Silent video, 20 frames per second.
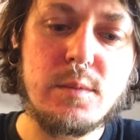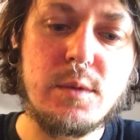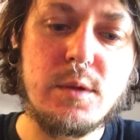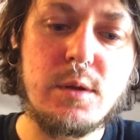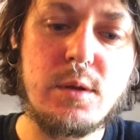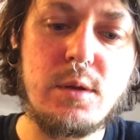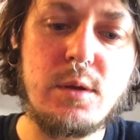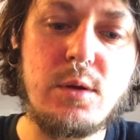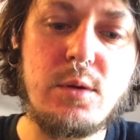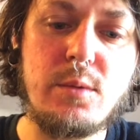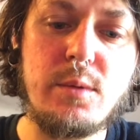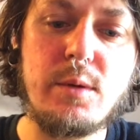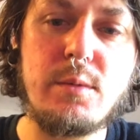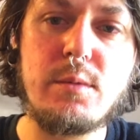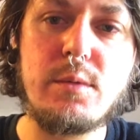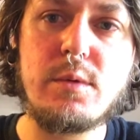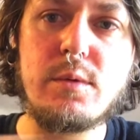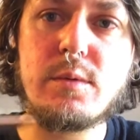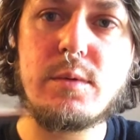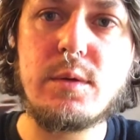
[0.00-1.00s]
A little bit,
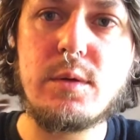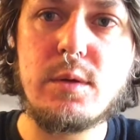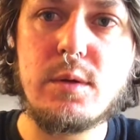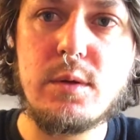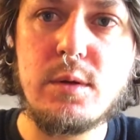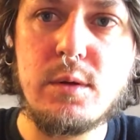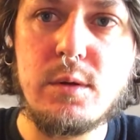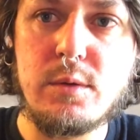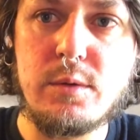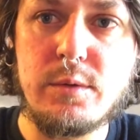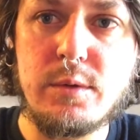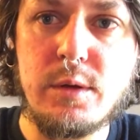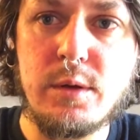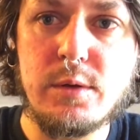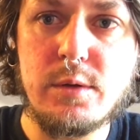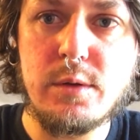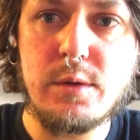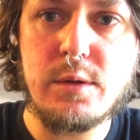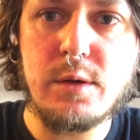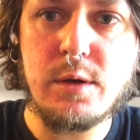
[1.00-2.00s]
get a little
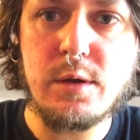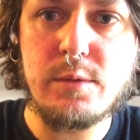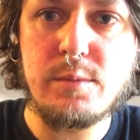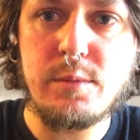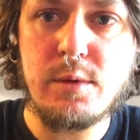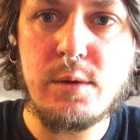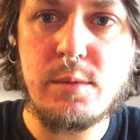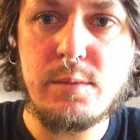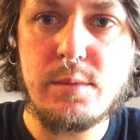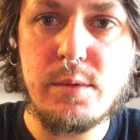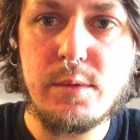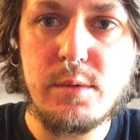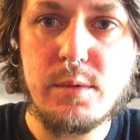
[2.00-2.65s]
decent sized bump.